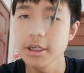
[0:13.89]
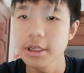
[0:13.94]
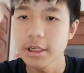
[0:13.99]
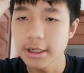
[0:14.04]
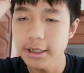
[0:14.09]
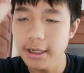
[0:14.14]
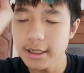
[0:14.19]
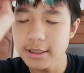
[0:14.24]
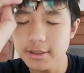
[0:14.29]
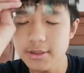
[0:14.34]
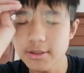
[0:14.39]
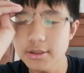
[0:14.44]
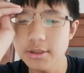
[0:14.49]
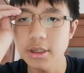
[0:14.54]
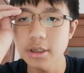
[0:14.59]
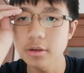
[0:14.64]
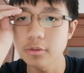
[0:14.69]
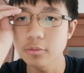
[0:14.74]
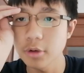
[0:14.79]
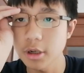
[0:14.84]
glasses
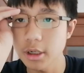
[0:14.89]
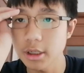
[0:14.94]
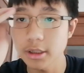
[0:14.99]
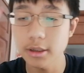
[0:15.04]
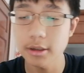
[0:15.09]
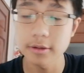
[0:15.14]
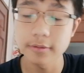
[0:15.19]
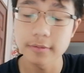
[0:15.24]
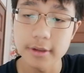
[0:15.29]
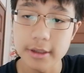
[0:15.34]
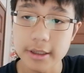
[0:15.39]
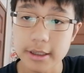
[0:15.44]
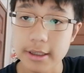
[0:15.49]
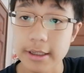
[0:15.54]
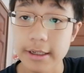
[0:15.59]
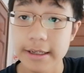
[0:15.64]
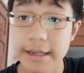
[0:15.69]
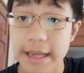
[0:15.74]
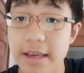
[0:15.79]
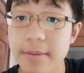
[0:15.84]
are one of the
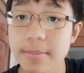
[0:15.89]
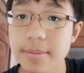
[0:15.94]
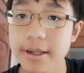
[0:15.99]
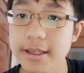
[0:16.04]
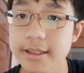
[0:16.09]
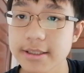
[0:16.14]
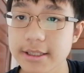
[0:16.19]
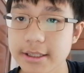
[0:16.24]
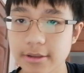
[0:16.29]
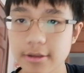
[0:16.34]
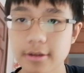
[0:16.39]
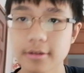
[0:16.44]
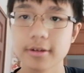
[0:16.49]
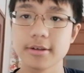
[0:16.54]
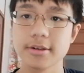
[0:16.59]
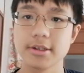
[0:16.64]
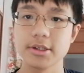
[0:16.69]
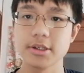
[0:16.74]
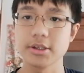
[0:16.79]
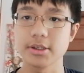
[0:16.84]
enabling
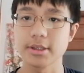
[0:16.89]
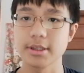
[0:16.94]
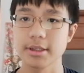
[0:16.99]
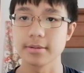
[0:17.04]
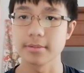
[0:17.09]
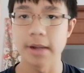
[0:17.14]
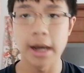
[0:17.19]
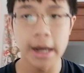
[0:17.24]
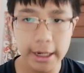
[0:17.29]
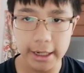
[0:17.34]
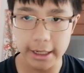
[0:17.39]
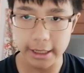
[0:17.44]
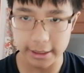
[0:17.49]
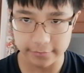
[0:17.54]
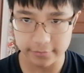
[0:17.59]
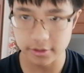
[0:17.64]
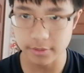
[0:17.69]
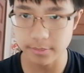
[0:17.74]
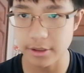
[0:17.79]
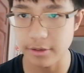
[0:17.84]
technologies that I
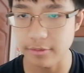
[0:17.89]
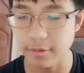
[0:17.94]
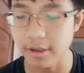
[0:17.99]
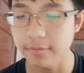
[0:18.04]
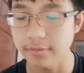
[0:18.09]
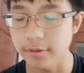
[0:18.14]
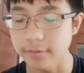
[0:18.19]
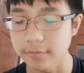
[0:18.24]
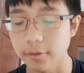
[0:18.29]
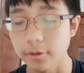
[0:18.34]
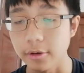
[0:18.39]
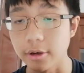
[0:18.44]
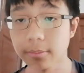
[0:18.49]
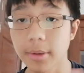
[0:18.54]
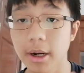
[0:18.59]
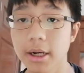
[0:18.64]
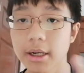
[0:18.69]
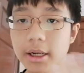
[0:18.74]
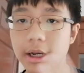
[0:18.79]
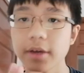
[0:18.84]
have to be grateful for in
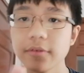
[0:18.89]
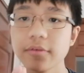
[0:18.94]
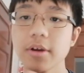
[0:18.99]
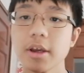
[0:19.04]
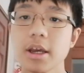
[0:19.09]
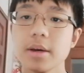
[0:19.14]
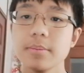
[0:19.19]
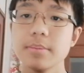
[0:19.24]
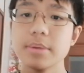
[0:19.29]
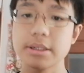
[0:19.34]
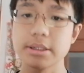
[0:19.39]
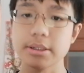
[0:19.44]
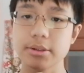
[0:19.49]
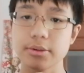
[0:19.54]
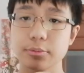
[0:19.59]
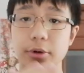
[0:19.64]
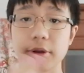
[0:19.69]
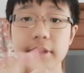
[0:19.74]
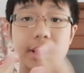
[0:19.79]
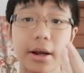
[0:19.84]
my life
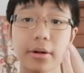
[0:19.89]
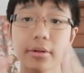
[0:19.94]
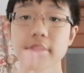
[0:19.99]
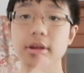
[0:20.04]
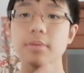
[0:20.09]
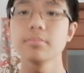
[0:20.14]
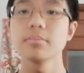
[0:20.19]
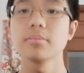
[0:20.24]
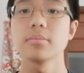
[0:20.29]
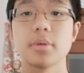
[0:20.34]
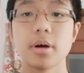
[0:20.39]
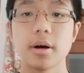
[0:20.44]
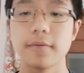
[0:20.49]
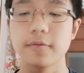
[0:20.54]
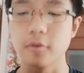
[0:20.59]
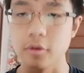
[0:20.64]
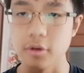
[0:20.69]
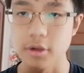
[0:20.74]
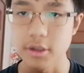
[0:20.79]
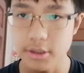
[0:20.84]
because without them, of
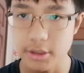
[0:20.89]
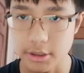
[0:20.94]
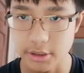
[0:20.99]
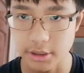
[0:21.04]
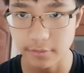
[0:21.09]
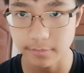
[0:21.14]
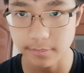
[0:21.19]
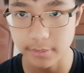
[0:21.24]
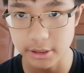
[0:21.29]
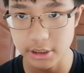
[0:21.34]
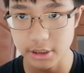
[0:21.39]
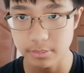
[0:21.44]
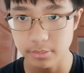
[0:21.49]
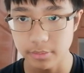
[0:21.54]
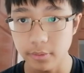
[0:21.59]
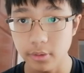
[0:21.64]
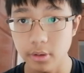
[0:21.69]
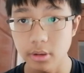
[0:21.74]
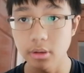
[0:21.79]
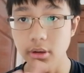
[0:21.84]
course, as I've mentioned
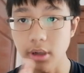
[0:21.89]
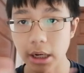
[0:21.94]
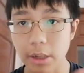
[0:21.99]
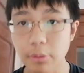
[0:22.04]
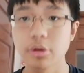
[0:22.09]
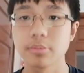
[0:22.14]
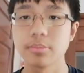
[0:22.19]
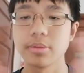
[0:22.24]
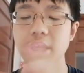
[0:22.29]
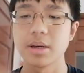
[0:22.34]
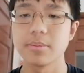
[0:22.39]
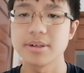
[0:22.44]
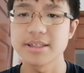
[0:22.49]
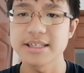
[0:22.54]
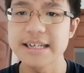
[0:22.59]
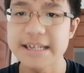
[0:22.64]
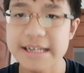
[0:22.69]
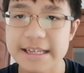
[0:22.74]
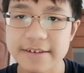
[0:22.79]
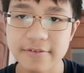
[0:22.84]
before, I wouldn't be able to
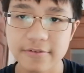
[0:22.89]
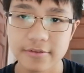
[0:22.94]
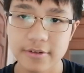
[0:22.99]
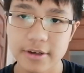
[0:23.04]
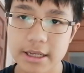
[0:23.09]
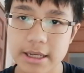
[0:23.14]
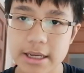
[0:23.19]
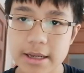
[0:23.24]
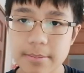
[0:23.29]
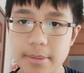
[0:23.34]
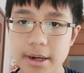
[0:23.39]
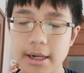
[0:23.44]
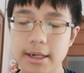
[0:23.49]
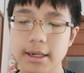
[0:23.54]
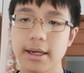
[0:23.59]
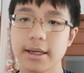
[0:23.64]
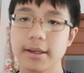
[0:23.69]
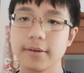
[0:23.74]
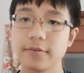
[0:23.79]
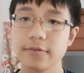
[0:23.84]
live my
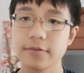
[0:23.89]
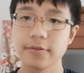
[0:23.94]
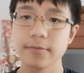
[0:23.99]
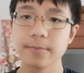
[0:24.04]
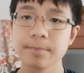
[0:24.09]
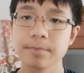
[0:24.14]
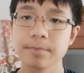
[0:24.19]
life.